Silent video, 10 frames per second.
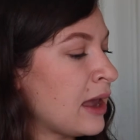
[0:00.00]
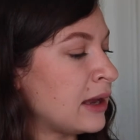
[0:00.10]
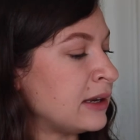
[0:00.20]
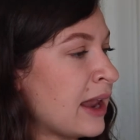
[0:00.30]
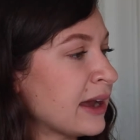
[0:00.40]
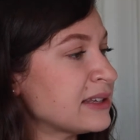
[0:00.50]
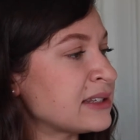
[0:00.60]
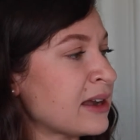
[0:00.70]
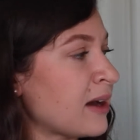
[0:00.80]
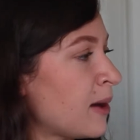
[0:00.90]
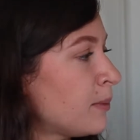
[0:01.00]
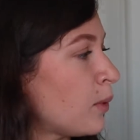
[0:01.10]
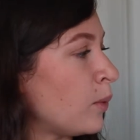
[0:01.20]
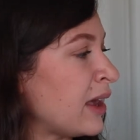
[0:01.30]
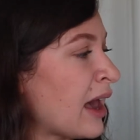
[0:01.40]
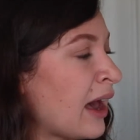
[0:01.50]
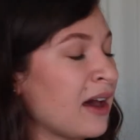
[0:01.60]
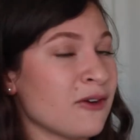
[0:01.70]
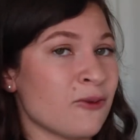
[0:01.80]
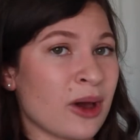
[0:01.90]
Next up, we
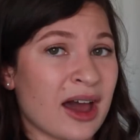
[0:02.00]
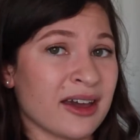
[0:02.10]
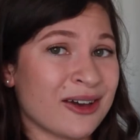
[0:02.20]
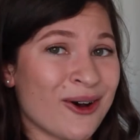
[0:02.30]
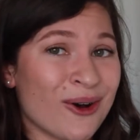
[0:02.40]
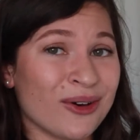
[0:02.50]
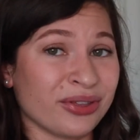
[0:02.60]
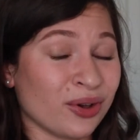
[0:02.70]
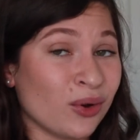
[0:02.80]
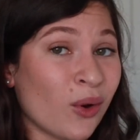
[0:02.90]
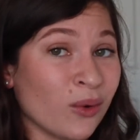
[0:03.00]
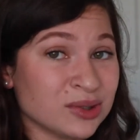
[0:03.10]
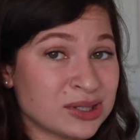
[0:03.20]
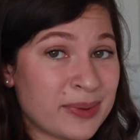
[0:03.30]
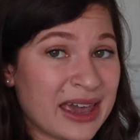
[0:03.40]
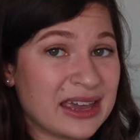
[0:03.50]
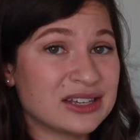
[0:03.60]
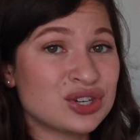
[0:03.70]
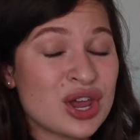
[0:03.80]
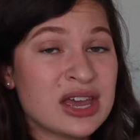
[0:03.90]
have what I call the goals
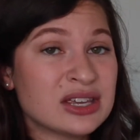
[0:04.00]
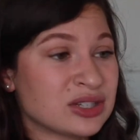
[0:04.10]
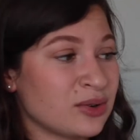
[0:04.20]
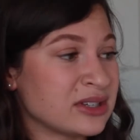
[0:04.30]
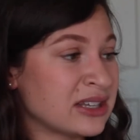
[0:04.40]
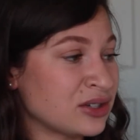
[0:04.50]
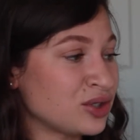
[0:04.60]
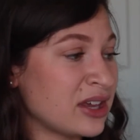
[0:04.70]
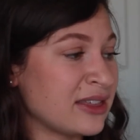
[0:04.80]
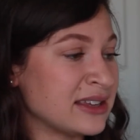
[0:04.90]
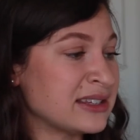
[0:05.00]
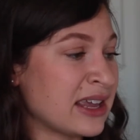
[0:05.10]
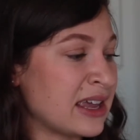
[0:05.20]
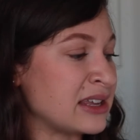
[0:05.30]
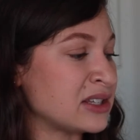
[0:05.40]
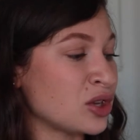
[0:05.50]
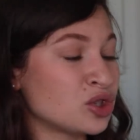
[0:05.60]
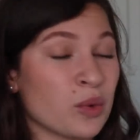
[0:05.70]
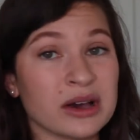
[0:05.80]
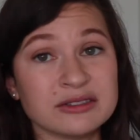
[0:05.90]
page. So essentially this is
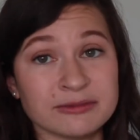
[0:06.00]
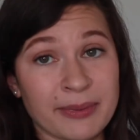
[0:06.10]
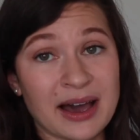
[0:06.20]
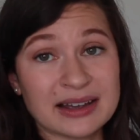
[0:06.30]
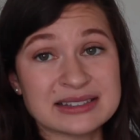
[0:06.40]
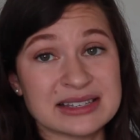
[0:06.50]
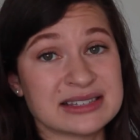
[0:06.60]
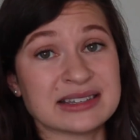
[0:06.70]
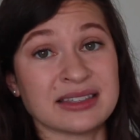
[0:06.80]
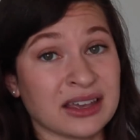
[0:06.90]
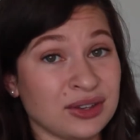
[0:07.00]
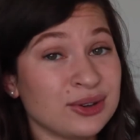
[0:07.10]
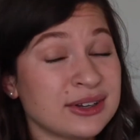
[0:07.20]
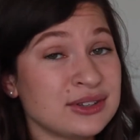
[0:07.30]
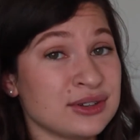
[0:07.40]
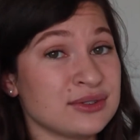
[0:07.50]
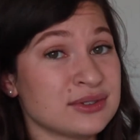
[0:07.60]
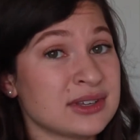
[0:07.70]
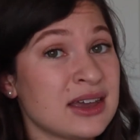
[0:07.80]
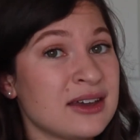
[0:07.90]
12 boxes that you can
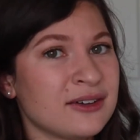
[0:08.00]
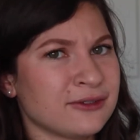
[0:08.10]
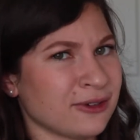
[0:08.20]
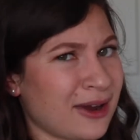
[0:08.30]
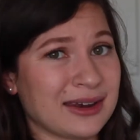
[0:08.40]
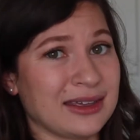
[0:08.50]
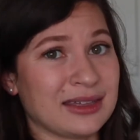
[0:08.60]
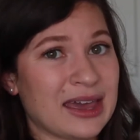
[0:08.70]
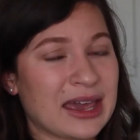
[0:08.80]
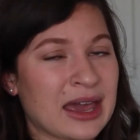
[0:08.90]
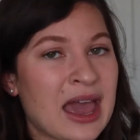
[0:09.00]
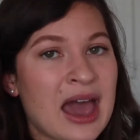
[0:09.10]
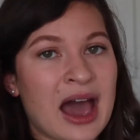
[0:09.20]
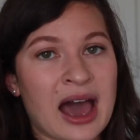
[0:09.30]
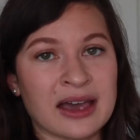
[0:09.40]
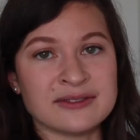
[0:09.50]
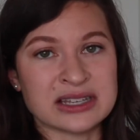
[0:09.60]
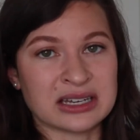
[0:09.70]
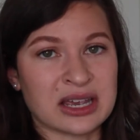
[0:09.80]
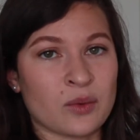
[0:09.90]
use for anything. I've
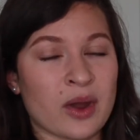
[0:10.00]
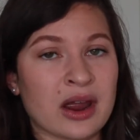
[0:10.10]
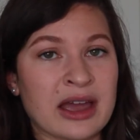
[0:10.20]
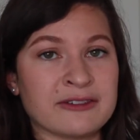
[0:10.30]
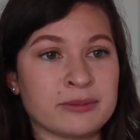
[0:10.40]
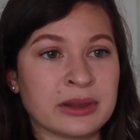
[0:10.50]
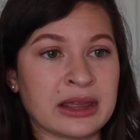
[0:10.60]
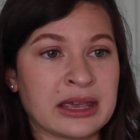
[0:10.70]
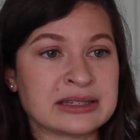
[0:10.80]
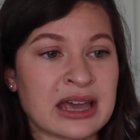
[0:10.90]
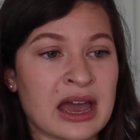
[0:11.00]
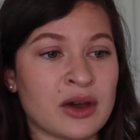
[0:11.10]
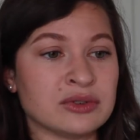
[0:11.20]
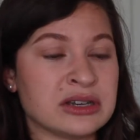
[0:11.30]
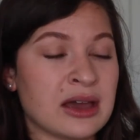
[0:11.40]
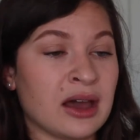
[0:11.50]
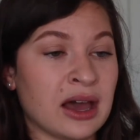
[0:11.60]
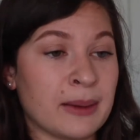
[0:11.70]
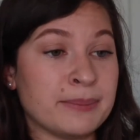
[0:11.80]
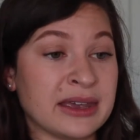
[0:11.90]
done it where I've planned out
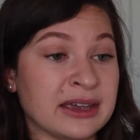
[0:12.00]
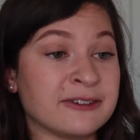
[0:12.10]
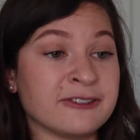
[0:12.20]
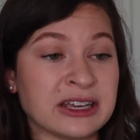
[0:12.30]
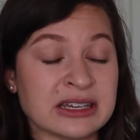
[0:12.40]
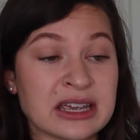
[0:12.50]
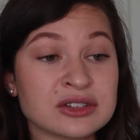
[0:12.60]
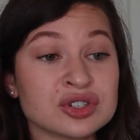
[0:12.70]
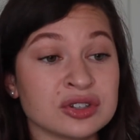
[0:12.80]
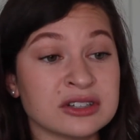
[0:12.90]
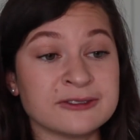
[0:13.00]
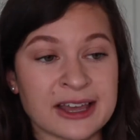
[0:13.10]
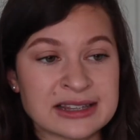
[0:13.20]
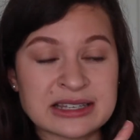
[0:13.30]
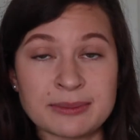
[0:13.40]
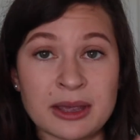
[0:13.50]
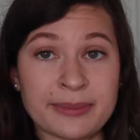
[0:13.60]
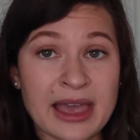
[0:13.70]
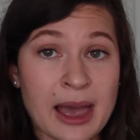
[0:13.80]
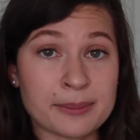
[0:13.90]
big financial events that might be
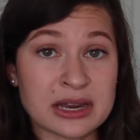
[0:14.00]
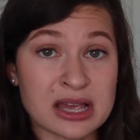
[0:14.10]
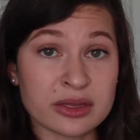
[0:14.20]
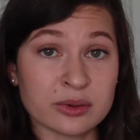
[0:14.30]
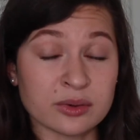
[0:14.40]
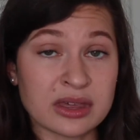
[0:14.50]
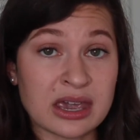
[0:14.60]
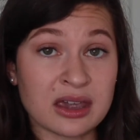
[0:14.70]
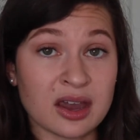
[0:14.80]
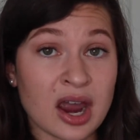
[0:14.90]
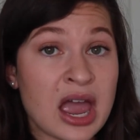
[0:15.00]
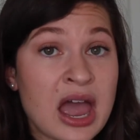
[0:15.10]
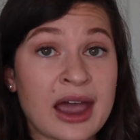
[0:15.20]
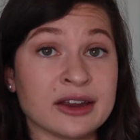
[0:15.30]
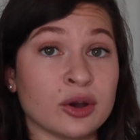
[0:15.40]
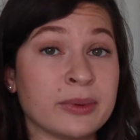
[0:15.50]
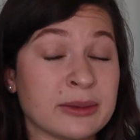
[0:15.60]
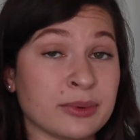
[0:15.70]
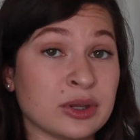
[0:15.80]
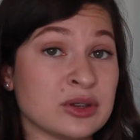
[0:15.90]
happening through the year. I know
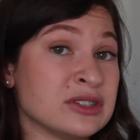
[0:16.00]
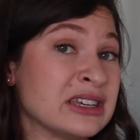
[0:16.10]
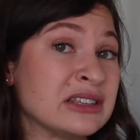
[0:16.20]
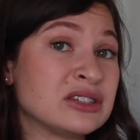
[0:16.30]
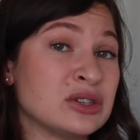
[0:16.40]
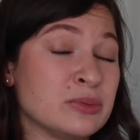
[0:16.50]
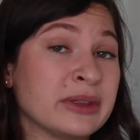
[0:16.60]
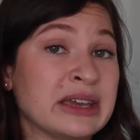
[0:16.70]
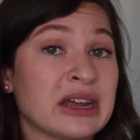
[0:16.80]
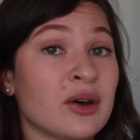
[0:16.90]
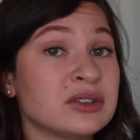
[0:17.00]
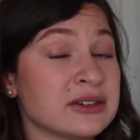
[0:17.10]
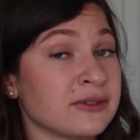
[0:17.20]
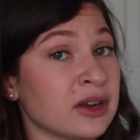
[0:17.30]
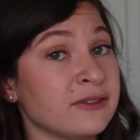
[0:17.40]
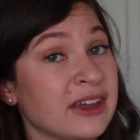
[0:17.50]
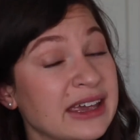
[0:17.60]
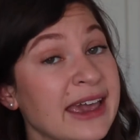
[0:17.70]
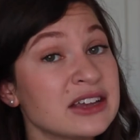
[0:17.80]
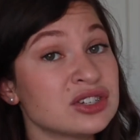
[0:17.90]
people use it to plan out different
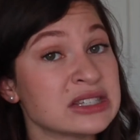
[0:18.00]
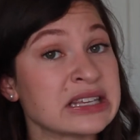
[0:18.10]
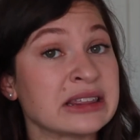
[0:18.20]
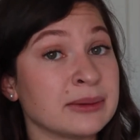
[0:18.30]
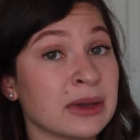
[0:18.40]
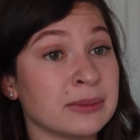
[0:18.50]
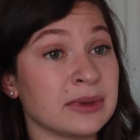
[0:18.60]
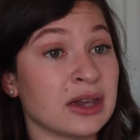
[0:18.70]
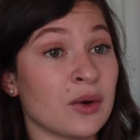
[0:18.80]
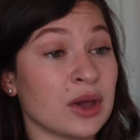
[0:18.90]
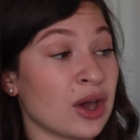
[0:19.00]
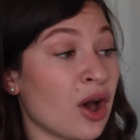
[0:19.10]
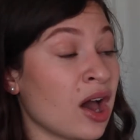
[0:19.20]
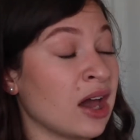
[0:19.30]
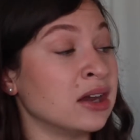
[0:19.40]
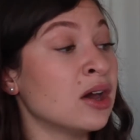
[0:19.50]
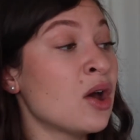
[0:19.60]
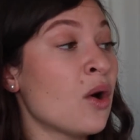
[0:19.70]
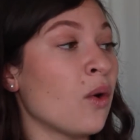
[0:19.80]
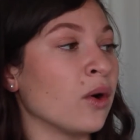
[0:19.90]
vacations that they might be going on
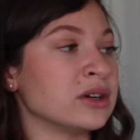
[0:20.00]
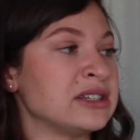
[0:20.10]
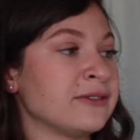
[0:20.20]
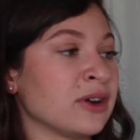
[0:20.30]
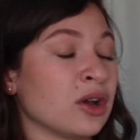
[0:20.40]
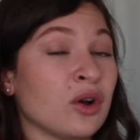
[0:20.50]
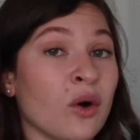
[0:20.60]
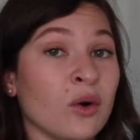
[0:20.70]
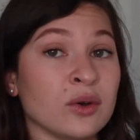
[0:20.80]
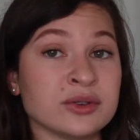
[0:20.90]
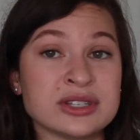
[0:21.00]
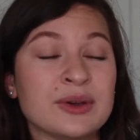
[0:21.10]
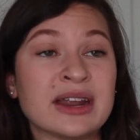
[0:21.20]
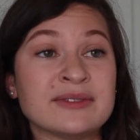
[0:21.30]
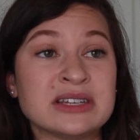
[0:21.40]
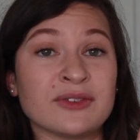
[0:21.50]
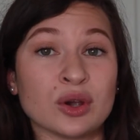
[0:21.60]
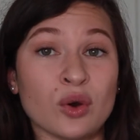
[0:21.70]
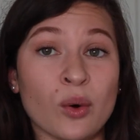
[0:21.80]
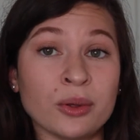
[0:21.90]
or different goals. You could have a
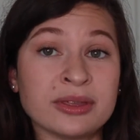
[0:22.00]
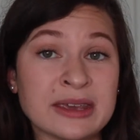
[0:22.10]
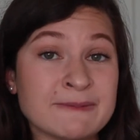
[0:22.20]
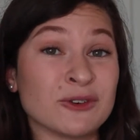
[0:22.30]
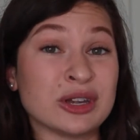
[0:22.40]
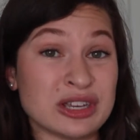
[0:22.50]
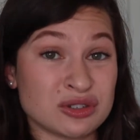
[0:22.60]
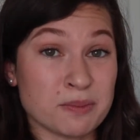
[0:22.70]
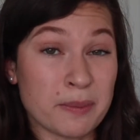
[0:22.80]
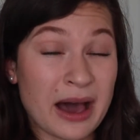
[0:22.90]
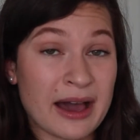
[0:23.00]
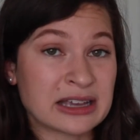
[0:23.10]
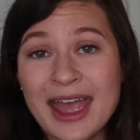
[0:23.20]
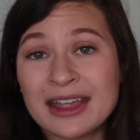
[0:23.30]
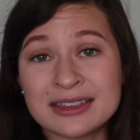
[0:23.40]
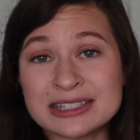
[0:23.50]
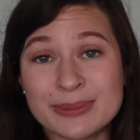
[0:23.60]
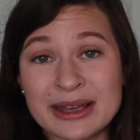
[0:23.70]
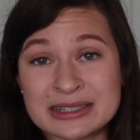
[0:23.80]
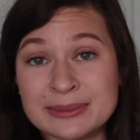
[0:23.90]
different goal theme for each box. Endless
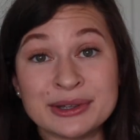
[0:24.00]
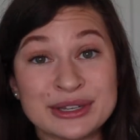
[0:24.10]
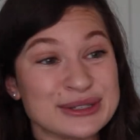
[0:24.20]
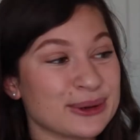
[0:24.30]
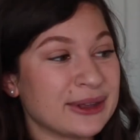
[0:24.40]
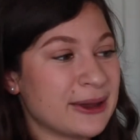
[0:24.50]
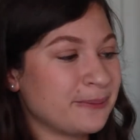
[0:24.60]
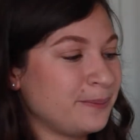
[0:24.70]
possibilities, really.